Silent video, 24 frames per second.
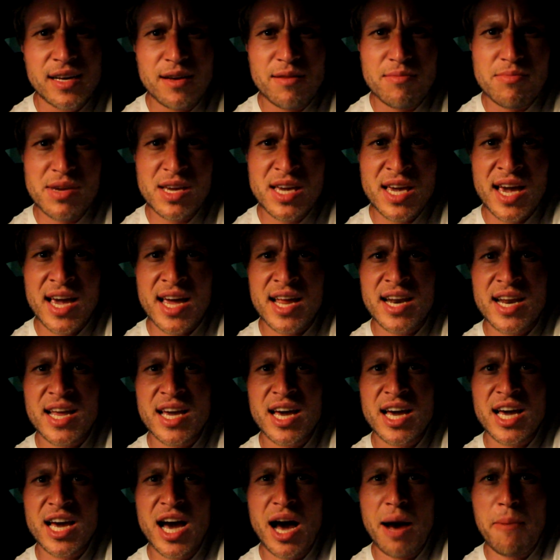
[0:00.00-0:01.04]
I'm
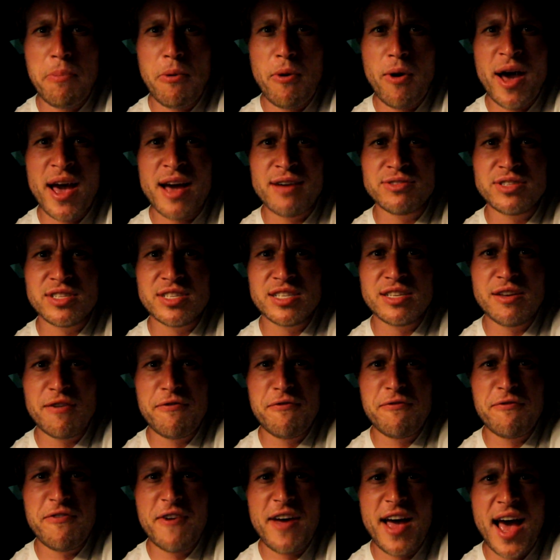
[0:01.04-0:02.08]
gaining a couple ounces
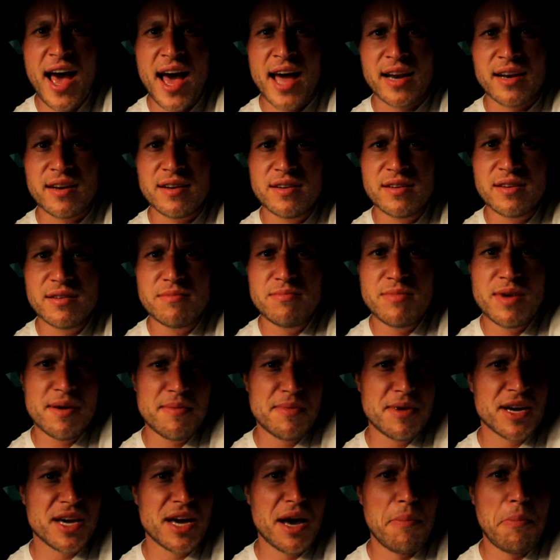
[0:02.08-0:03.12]
of fat,
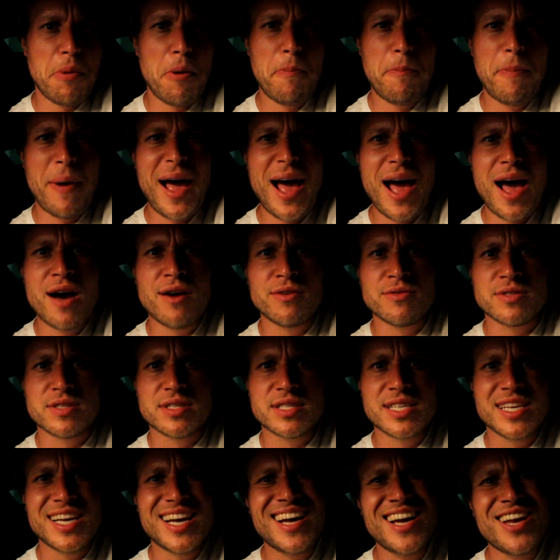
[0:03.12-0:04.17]
maybe a couple
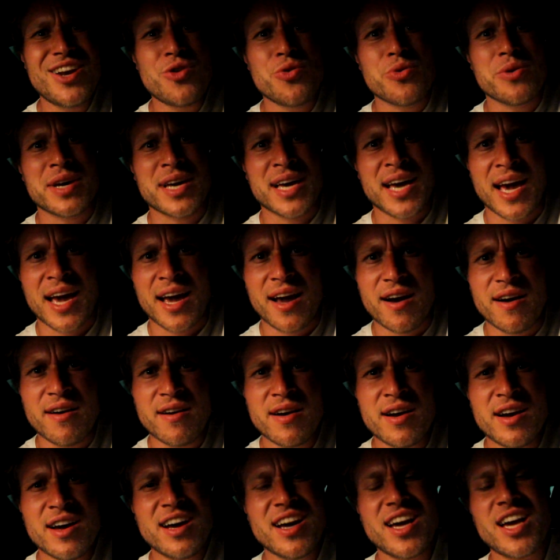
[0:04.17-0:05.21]
pounds. I don't
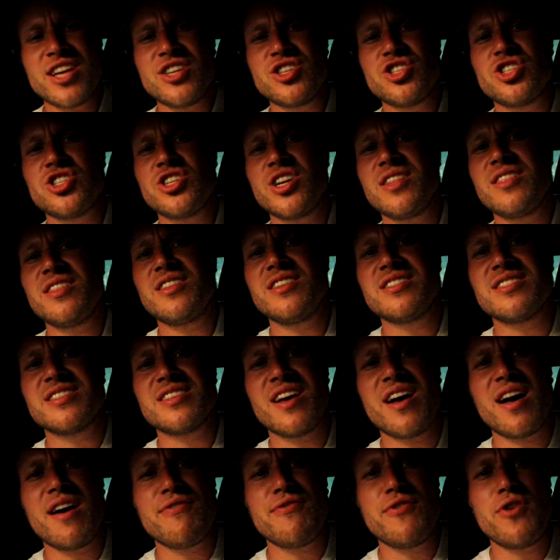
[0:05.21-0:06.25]
care. I can shed
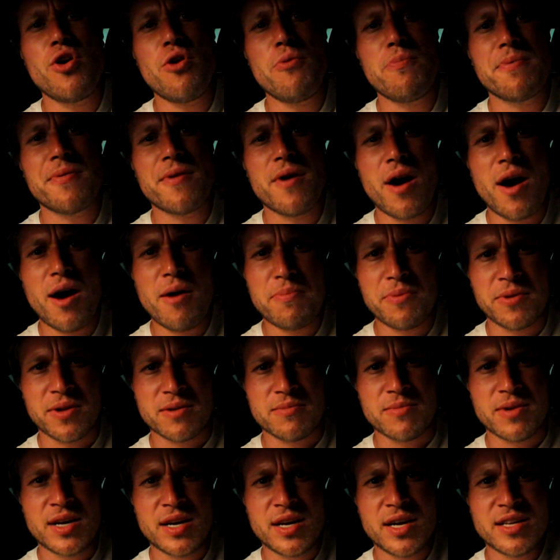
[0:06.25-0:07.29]
this off no
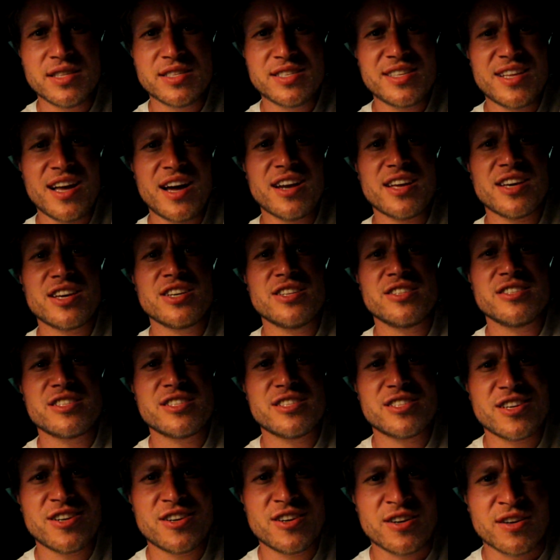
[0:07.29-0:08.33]
problem. It's not a
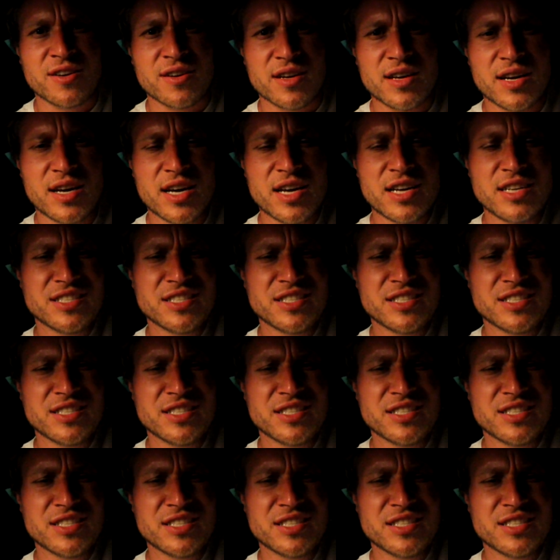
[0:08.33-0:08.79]
concern.